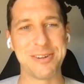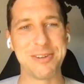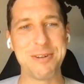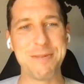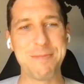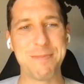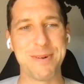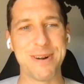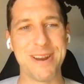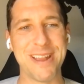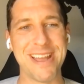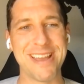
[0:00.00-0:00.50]
new
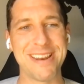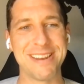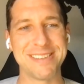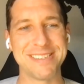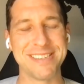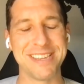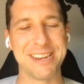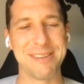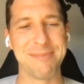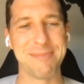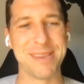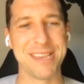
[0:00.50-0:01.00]
brand is
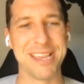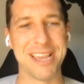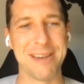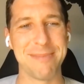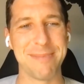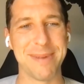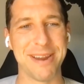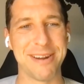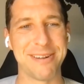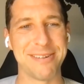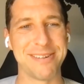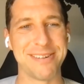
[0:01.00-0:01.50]
going to
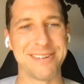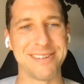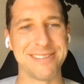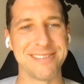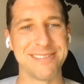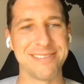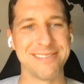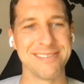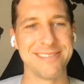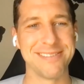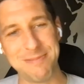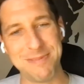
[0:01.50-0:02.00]
become our
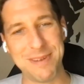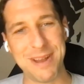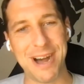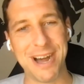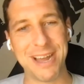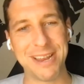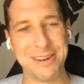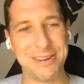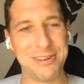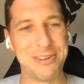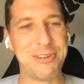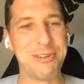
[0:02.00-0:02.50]

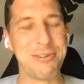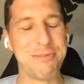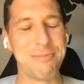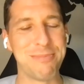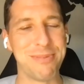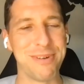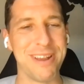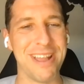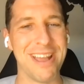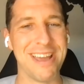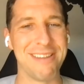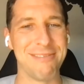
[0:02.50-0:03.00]
not new
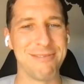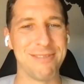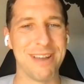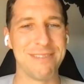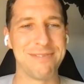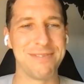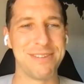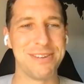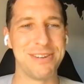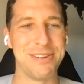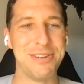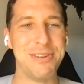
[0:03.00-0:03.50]
brand, and we'll
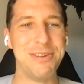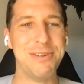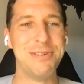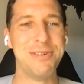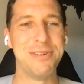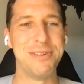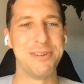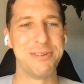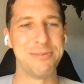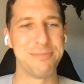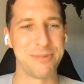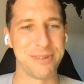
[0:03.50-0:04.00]
have a
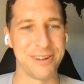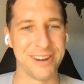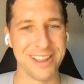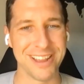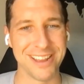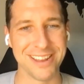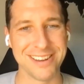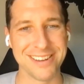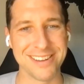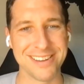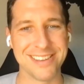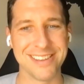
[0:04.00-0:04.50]
new
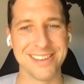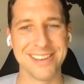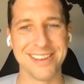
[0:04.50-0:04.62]
brand.